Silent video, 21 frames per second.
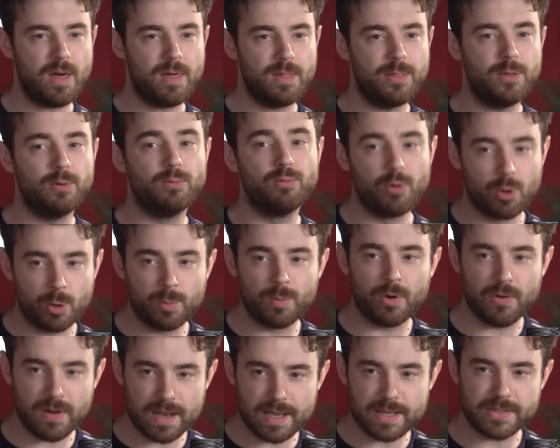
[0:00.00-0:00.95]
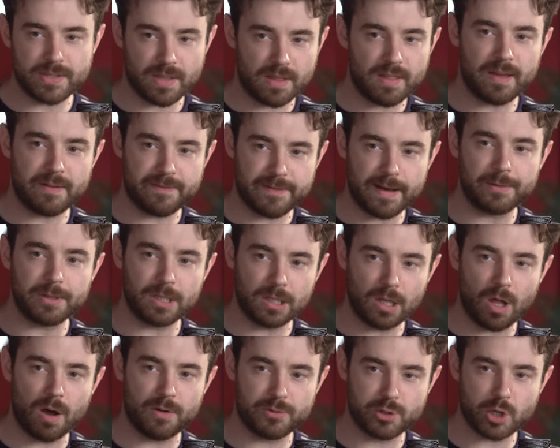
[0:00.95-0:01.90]
the rumor is that they found a
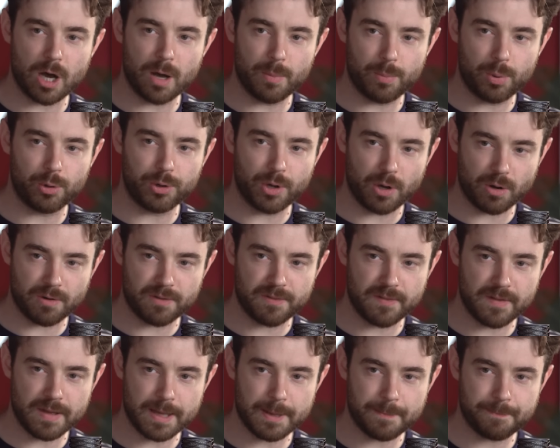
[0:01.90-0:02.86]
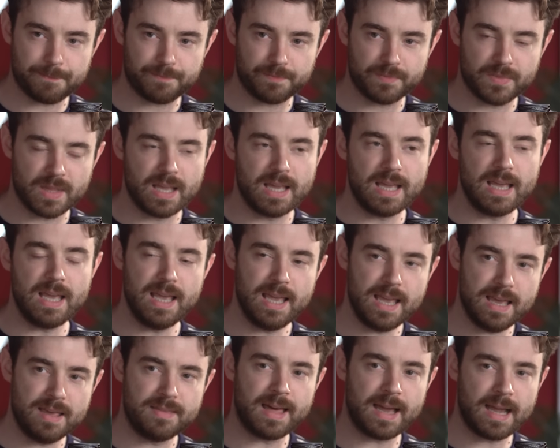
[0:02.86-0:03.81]
lot of child pornography.
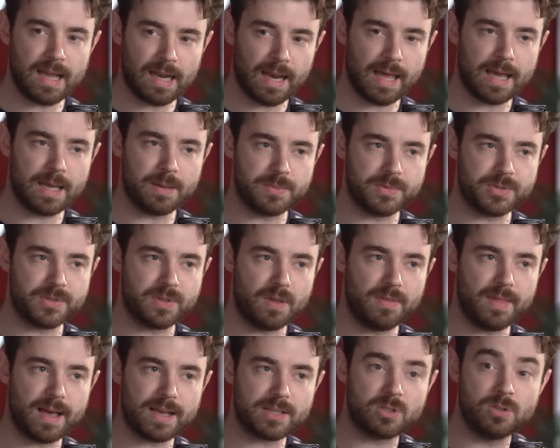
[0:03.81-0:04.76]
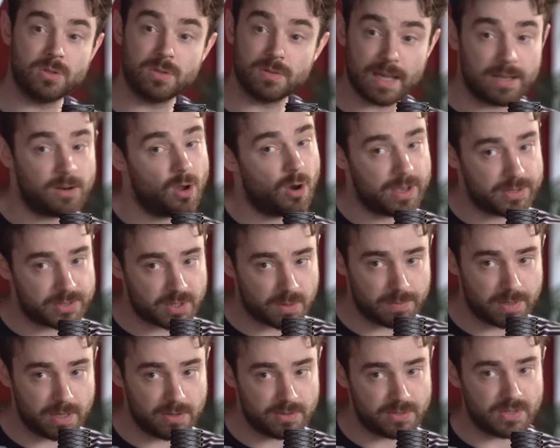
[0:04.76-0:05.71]
He then claims that they're not his
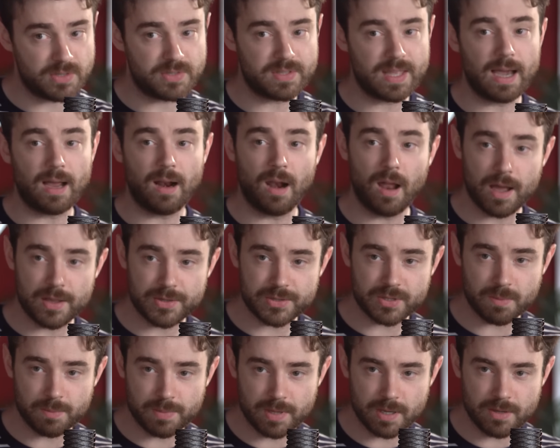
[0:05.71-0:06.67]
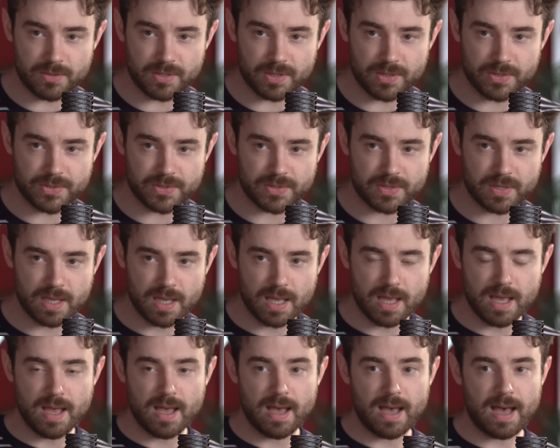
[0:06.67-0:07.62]
computers, they're clients' computers.
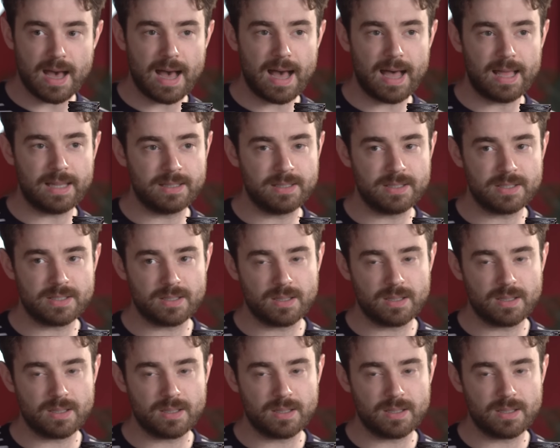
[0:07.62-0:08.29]
And